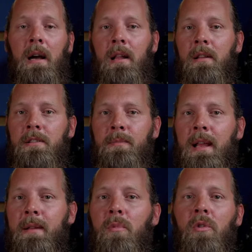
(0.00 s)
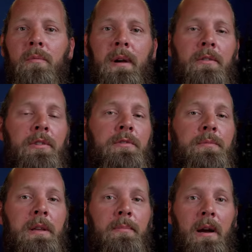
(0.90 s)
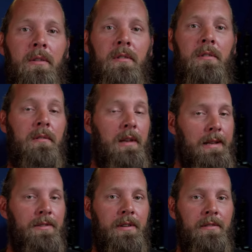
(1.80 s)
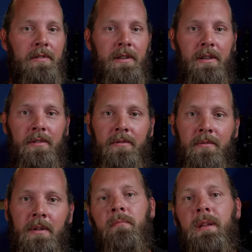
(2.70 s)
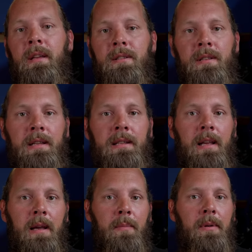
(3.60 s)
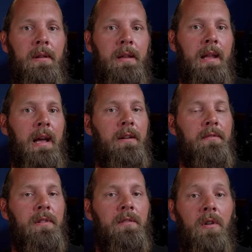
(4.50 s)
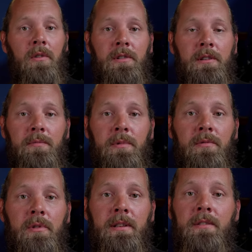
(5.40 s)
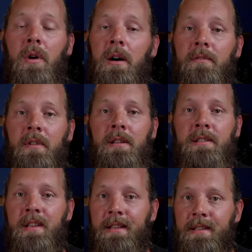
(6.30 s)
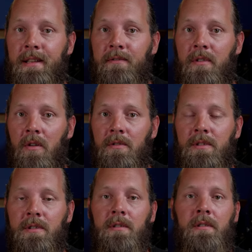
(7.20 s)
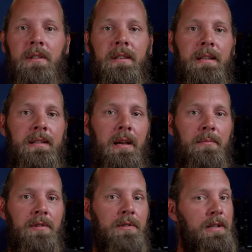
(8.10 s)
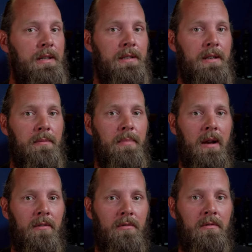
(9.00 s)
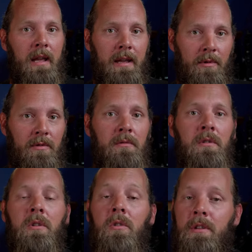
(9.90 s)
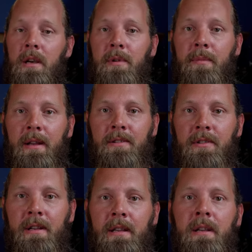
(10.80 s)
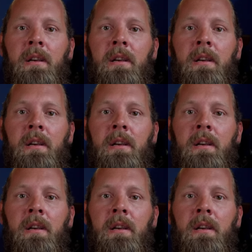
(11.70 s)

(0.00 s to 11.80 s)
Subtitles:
I'll explain more about USB power later in the video. Because D-tap can have a voltage between 12 and 16 volts, the D-tap to DC barrel cable or dummy battery